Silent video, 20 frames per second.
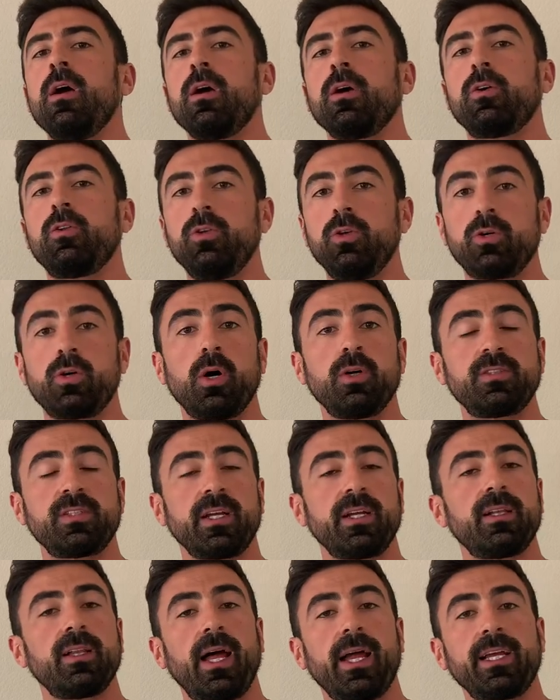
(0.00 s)
Glucose
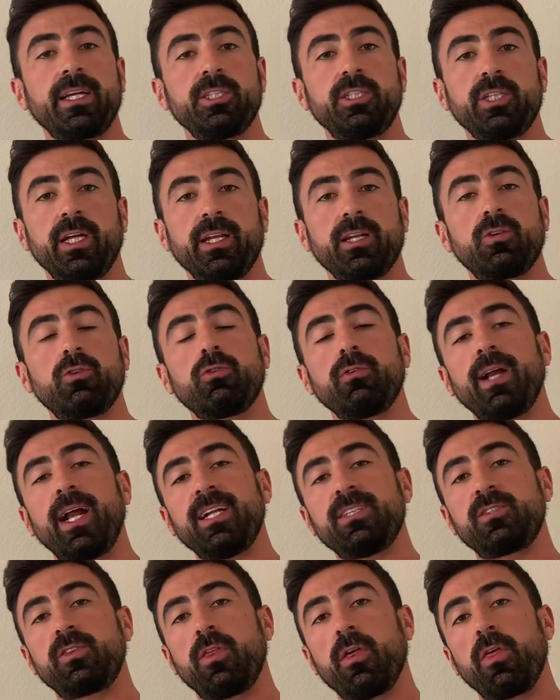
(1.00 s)
and glycogen
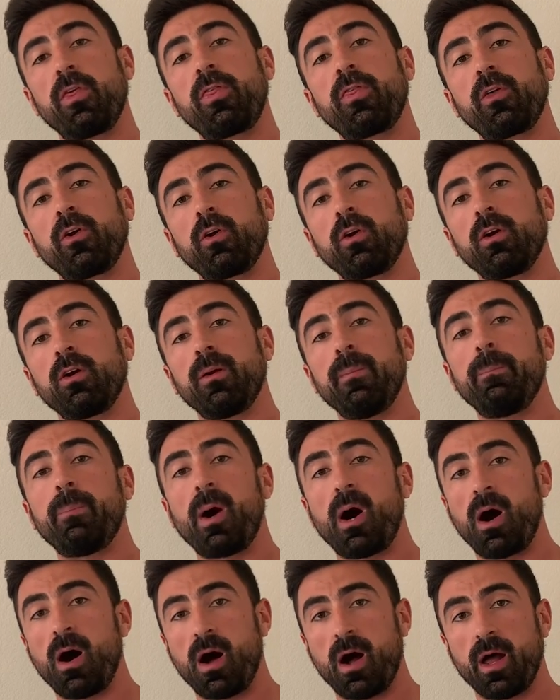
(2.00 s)
creates the third
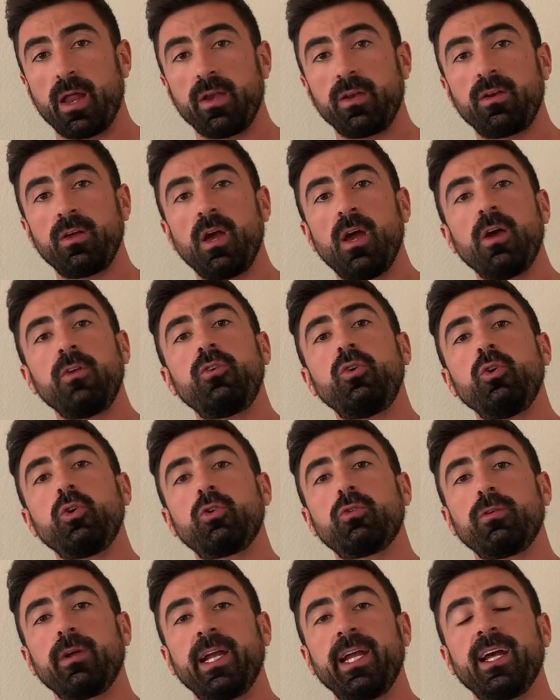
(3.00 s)
bond to
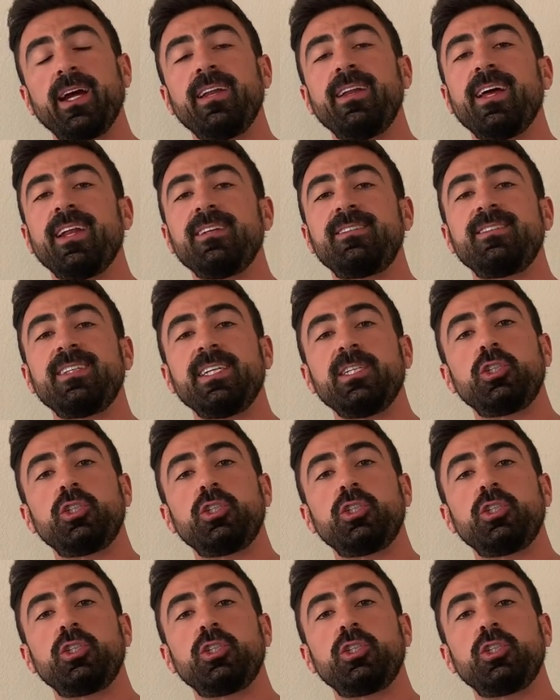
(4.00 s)
create adenosine